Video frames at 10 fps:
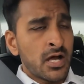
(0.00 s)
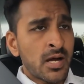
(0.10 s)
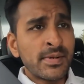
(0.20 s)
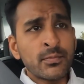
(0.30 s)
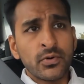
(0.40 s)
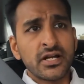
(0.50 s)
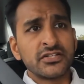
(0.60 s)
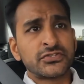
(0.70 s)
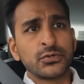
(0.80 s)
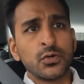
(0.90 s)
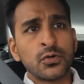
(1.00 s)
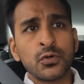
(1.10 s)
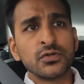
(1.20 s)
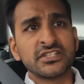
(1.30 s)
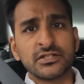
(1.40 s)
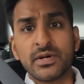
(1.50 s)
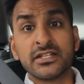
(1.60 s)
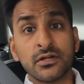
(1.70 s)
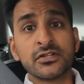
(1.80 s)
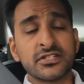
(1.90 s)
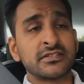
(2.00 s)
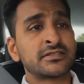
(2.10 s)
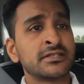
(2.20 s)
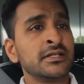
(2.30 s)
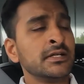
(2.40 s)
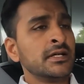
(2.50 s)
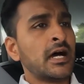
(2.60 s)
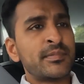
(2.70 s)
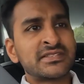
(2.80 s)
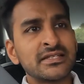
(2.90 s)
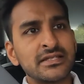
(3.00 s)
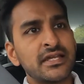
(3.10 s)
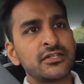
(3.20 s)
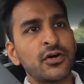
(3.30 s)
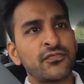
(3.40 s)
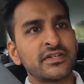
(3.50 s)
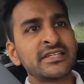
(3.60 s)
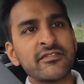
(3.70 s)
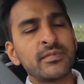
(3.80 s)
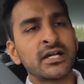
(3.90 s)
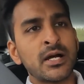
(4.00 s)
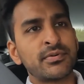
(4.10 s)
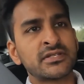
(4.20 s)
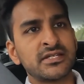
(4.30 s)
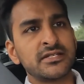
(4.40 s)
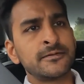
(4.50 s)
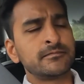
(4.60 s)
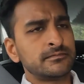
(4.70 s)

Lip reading: I remember when I was doing on-calls as a radiologist, I'd be sitting there in the office having my cup of tea.